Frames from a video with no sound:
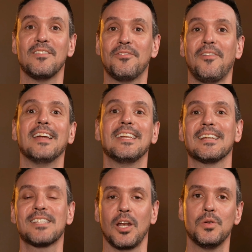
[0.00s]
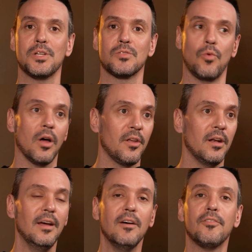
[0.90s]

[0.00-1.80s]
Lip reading: in finding solutions rather than